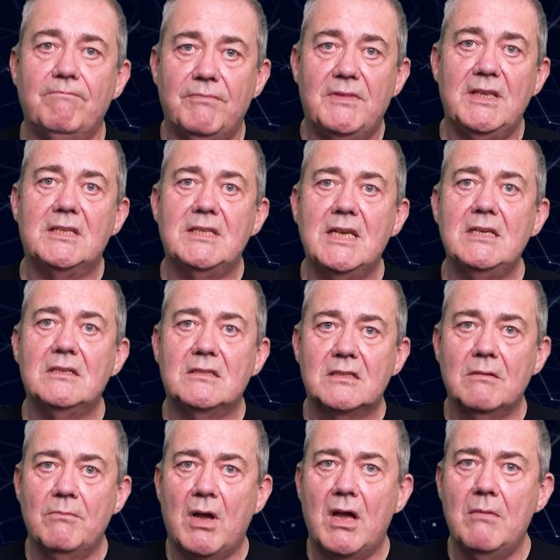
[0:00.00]
This is,
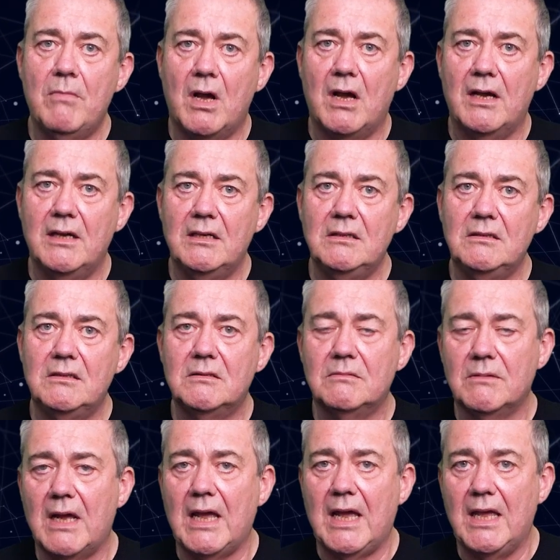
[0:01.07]
to my mind,
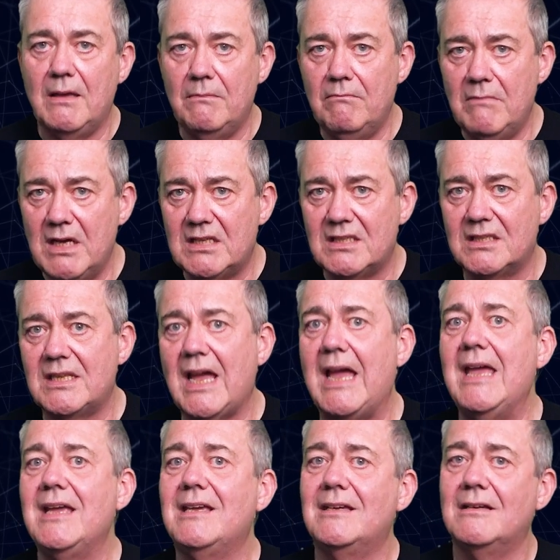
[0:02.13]
a
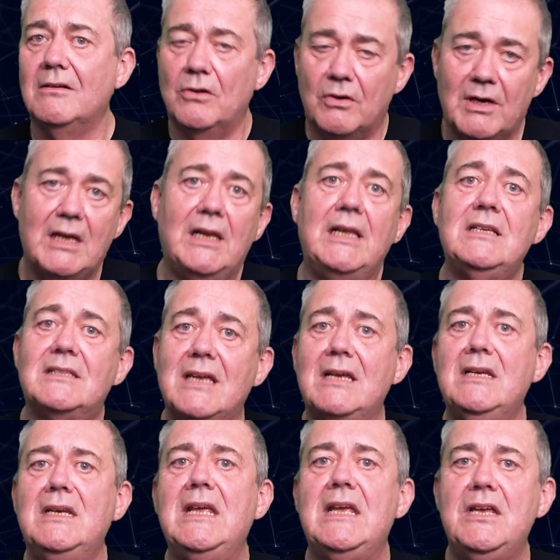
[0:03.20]
mistake, or at least a
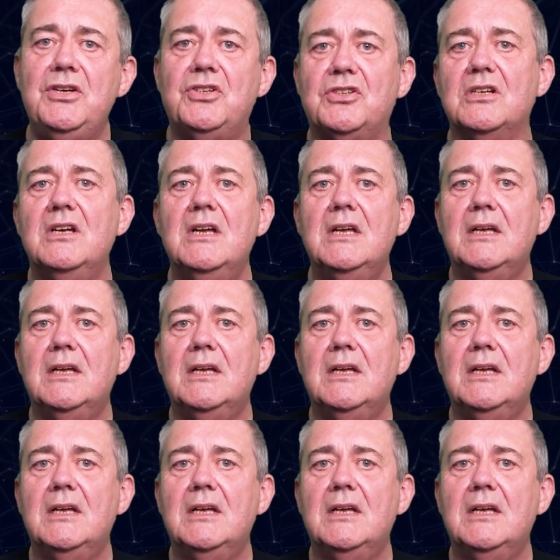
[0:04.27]
niche,